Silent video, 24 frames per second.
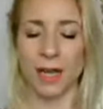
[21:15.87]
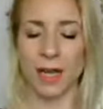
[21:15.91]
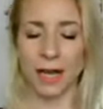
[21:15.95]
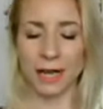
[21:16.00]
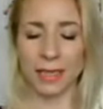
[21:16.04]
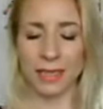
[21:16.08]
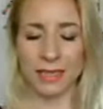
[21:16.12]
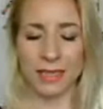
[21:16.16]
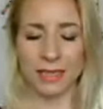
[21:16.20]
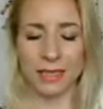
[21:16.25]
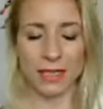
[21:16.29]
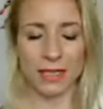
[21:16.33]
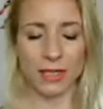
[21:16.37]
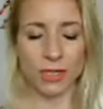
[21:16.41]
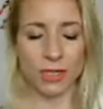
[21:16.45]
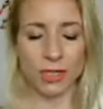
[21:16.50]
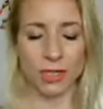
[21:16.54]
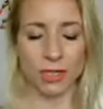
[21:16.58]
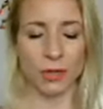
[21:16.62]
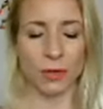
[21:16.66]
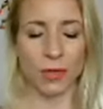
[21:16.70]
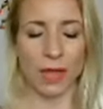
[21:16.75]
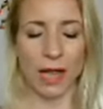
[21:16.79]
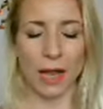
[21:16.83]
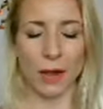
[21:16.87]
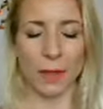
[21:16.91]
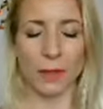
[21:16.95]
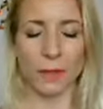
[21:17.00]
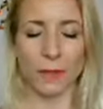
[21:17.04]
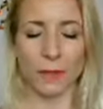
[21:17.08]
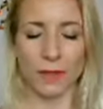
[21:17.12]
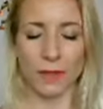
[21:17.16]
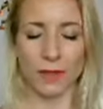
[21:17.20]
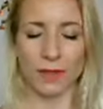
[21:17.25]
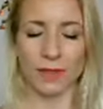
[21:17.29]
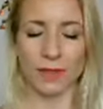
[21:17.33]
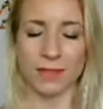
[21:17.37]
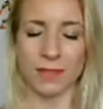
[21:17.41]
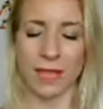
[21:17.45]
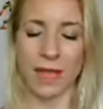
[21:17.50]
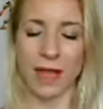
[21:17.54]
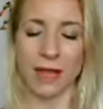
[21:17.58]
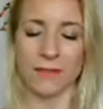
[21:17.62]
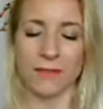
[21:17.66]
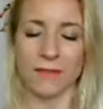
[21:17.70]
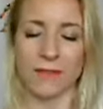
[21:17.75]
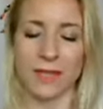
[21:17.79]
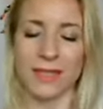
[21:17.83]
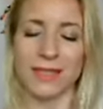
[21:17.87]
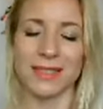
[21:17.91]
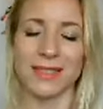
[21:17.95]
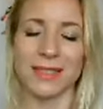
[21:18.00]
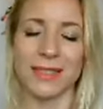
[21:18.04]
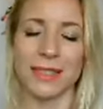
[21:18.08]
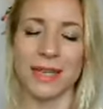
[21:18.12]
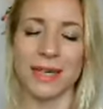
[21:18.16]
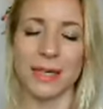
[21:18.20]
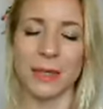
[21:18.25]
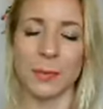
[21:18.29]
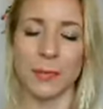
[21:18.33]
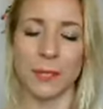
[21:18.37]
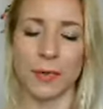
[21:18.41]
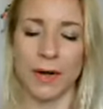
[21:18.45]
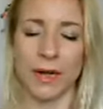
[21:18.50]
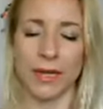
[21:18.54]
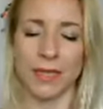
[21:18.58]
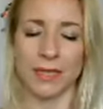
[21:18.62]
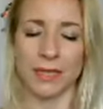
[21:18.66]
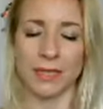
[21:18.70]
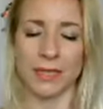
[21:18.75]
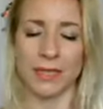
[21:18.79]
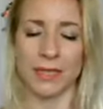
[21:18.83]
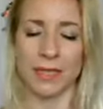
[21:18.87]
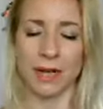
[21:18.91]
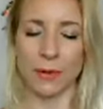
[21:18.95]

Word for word: and instead show you how it feels to have that celebrated,